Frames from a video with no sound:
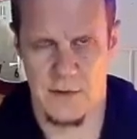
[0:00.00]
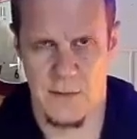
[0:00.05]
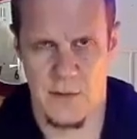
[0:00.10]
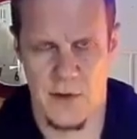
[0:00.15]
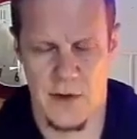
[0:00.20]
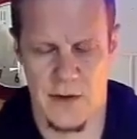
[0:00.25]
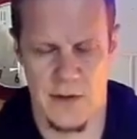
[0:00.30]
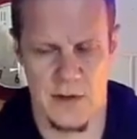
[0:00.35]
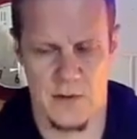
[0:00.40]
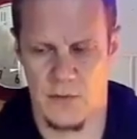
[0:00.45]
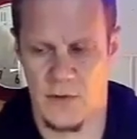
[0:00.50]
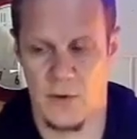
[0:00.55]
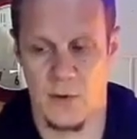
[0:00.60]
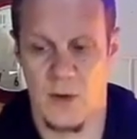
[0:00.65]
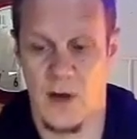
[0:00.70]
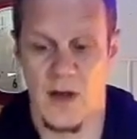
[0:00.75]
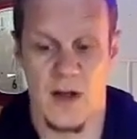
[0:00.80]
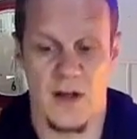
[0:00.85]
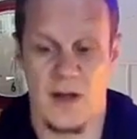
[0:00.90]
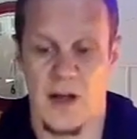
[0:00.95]
I might get that wrong,
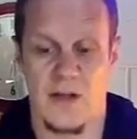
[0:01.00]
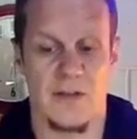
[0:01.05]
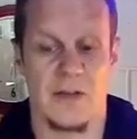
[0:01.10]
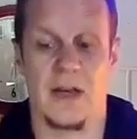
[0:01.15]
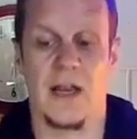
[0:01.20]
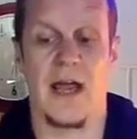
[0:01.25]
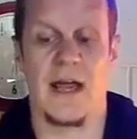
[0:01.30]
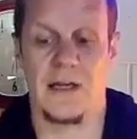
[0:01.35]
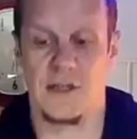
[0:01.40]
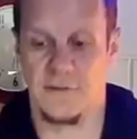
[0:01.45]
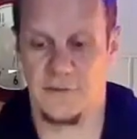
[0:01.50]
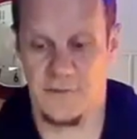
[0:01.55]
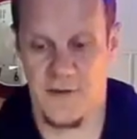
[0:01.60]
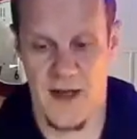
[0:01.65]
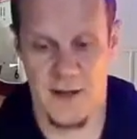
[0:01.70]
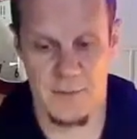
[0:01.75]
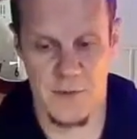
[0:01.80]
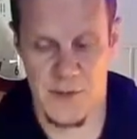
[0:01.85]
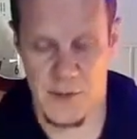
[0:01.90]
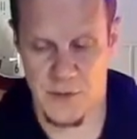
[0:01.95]
the land of
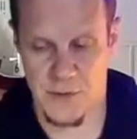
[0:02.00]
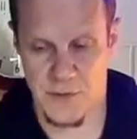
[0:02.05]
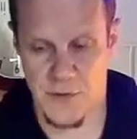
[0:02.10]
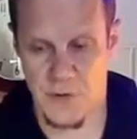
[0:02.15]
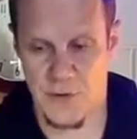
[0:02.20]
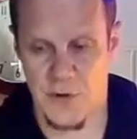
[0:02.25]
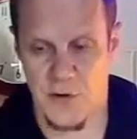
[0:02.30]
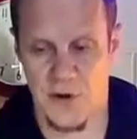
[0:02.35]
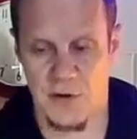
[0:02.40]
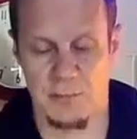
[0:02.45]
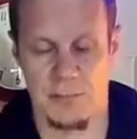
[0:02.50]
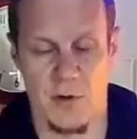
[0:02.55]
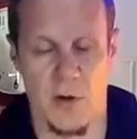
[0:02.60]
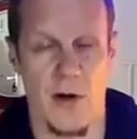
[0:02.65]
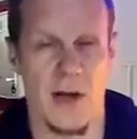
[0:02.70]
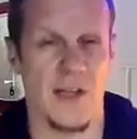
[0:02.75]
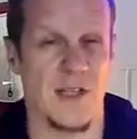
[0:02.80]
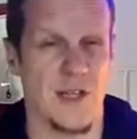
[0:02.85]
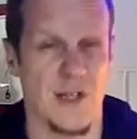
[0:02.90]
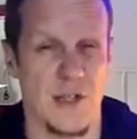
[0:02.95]
farmers who do not
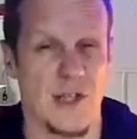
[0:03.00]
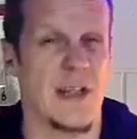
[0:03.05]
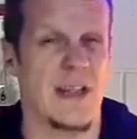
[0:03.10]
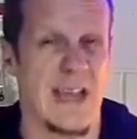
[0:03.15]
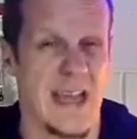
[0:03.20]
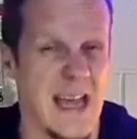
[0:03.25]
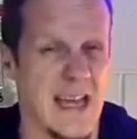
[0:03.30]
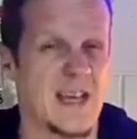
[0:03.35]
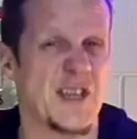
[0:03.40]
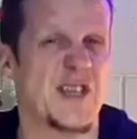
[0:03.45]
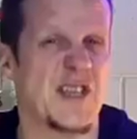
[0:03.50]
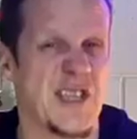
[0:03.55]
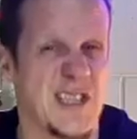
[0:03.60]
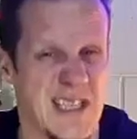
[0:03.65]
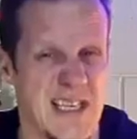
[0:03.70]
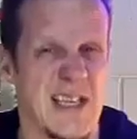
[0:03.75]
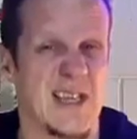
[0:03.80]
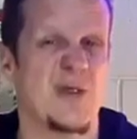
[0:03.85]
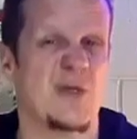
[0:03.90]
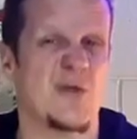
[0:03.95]
comply. Essentially, they're going to
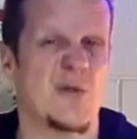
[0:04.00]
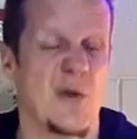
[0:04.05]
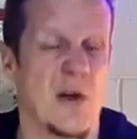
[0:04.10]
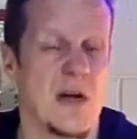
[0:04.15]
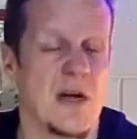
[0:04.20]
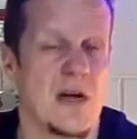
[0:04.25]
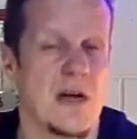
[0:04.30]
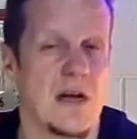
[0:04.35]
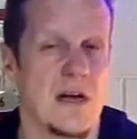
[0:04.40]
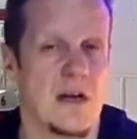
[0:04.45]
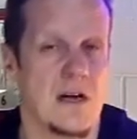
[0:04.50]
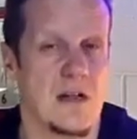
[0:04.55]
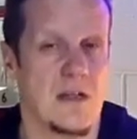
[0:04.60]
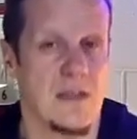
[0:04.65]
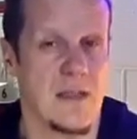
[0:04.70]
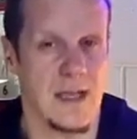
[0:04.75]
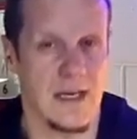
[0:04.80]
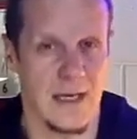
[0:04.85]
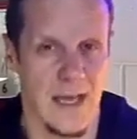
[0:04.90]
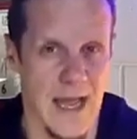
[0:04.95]
steal
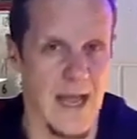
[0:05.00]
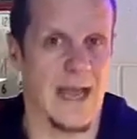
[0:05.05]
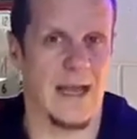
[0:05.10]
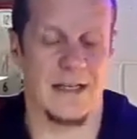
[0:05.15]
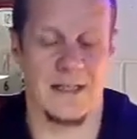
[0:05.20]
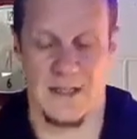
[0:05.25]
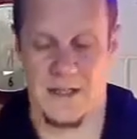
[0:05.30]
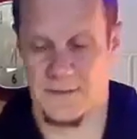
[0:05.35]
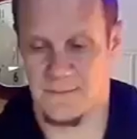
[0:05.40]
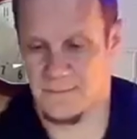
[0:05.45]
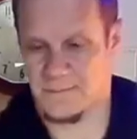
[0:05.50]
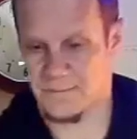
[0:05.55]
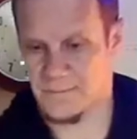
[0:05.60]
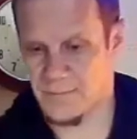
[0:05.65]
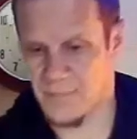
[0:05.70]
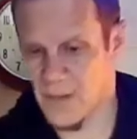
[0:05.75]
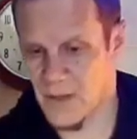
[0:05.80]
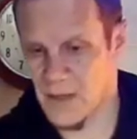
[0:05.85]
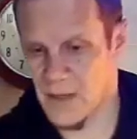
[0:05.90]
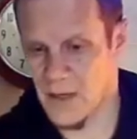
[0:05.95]
their land.
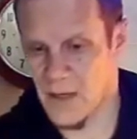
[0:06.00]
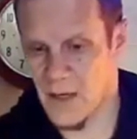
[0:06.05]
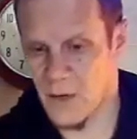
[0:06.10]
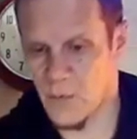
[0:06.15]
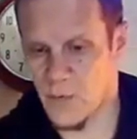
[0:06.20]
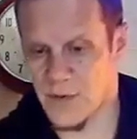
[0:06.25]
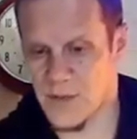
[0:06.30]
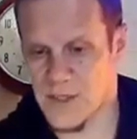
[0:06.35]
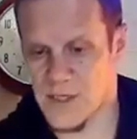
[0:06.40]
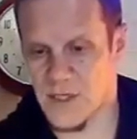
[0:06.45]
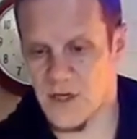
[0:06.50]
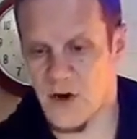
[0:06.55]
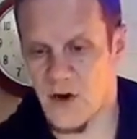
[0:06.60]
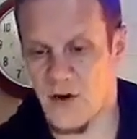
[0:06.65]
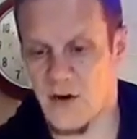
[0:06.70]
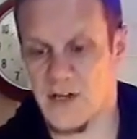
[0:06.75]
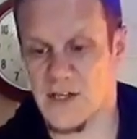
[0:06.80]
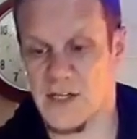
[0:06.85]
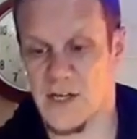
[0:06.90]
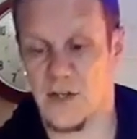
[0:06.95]
With this
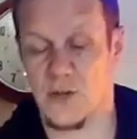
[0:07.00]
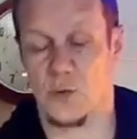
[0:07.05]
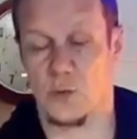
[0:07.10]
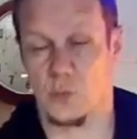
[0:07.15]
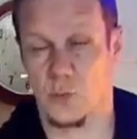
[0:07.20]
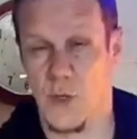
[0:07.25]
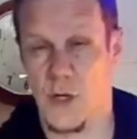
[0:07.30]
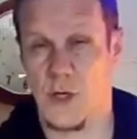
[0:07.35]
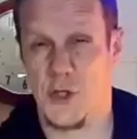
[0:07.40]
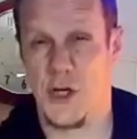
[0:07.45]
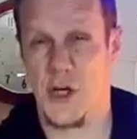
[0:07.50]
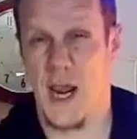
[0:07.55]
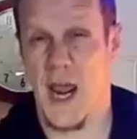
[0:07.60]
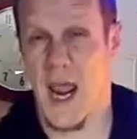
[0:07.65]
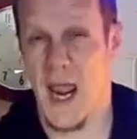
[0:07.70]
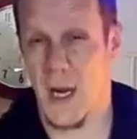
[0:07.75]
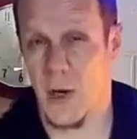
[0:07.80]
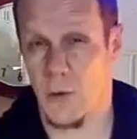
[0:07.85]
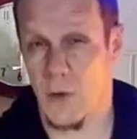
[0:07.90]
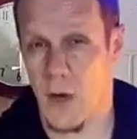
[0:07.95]
occurring in such a rich
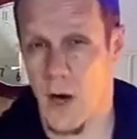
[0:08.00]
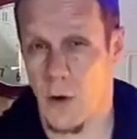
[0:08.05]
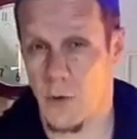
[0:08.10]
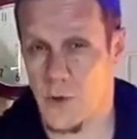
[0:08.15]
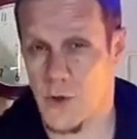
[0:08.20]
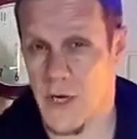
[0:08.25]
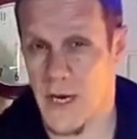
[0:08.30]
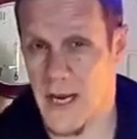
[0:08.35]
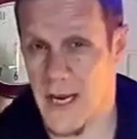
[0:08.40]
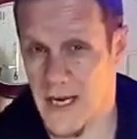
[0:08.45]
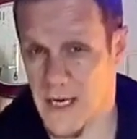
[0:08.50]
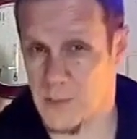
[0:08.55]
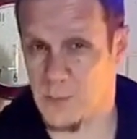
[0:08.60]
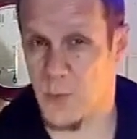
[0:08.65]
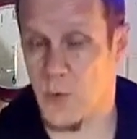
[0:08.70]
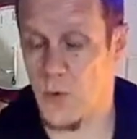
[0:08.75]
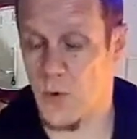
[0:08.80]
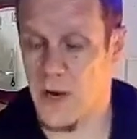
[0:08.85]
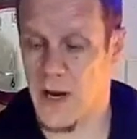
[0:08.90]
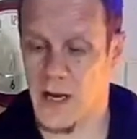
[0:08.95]
agriculture
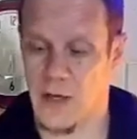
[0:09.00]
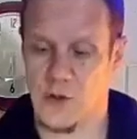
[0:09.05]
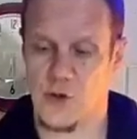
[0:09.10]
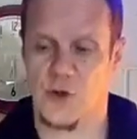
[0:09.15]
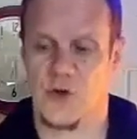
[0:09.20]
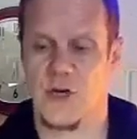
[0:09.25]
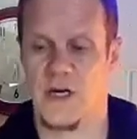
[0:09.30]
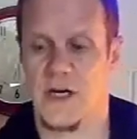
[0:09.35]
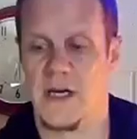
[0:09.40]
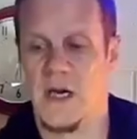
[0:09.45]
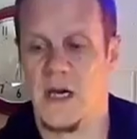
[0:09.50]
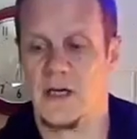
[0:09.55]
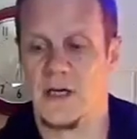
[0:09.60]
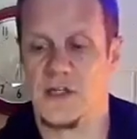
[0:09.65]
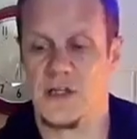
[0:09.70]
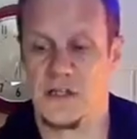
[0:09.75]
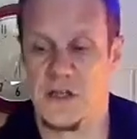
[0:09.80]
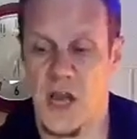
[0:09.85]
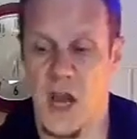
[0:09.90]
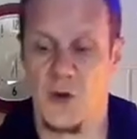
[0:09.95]
export country,
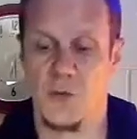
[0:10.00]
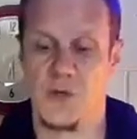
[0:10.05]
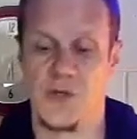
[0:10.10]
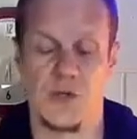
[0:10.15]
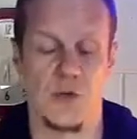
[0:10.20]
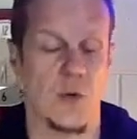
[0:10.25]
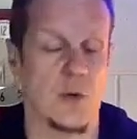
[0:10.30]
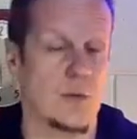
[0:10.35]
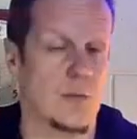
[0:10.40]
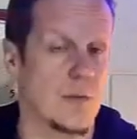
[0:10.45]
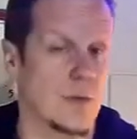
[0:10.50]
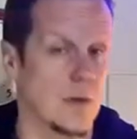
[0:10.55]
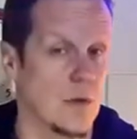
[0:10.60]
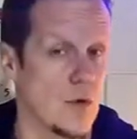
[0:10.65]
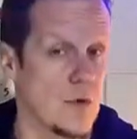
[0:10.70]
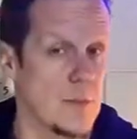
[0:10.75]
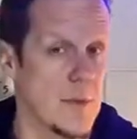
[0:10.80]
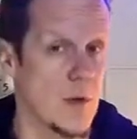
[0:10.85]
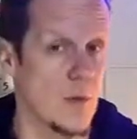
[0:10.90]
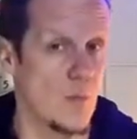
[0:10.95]
to coincide with the
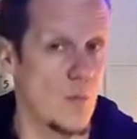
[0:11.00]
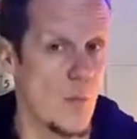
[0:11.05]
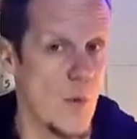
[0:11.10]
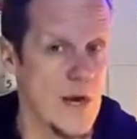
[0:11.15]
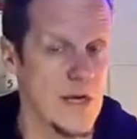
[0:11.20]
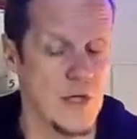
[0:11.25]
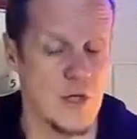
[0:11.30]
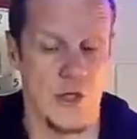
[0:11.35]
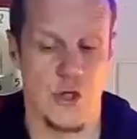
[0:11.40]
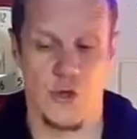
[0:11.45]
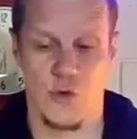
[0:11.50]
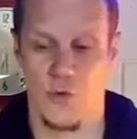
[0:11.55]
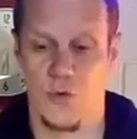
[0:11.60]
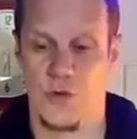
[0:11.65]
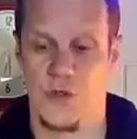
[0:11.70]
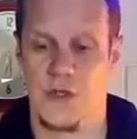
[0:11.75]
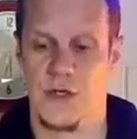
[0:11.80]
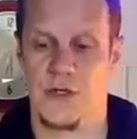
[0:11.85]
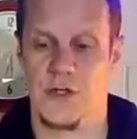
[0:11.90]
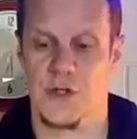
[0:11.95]
looming wheat
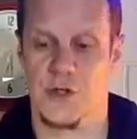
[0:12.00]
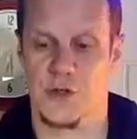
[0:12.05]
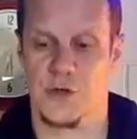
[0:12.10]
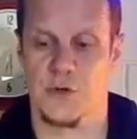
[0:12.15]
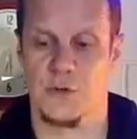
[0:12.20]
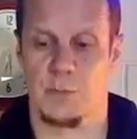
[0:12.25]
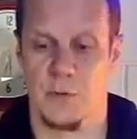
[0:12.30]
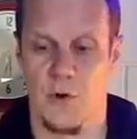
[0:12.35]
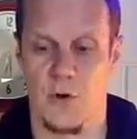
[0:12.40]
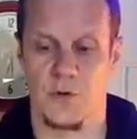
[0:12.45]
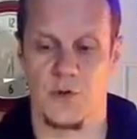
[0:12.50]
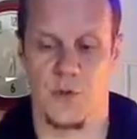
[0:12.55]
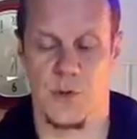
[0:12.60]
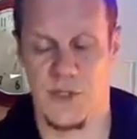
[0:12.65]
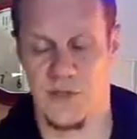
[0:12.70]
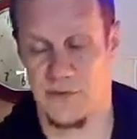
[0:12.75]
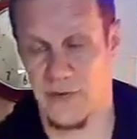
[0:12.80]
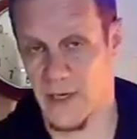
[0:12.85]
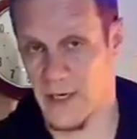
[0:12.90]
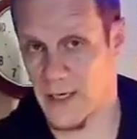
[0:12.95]
shortage due to blocked or
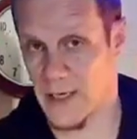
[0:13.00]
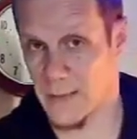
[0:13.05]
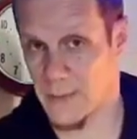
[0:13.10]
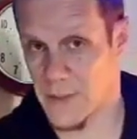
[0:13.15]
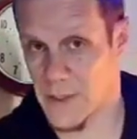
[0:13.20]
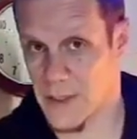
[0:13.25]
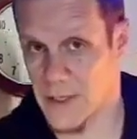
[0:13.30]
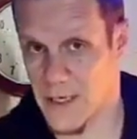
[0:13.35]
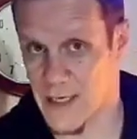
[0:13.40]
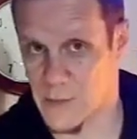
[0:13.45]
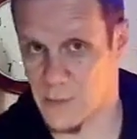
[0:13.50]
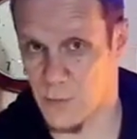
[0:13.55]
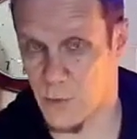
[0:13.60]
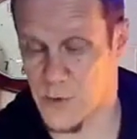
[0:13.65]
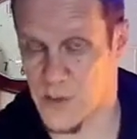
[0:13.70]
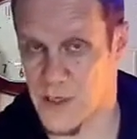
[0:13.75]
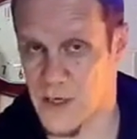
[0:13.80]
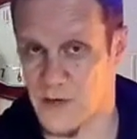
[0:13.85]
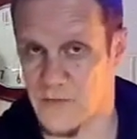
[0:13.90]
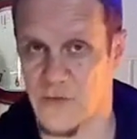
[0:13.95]
severely limited
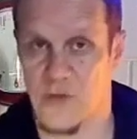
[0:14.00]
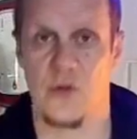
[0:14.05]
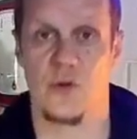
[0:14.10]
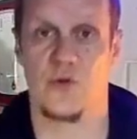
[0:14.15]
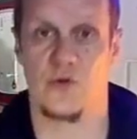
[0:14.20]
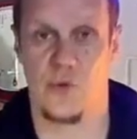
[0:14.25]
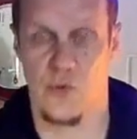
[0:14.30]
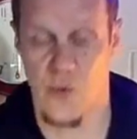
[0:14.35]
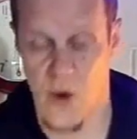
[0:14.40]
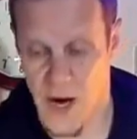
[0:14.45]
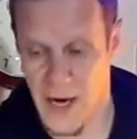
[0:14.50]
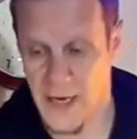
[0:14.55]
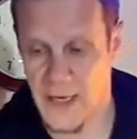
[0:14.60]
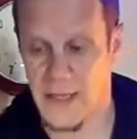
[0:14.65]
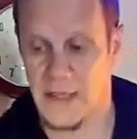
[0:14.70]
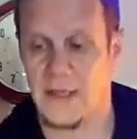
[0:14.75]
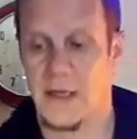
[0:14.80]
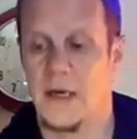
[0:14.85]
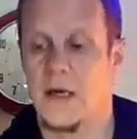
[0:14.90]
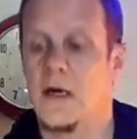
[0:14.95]
exports out of
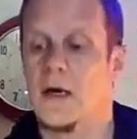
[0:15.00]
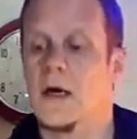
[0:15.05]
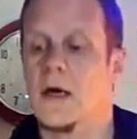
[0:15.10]
Ukraine,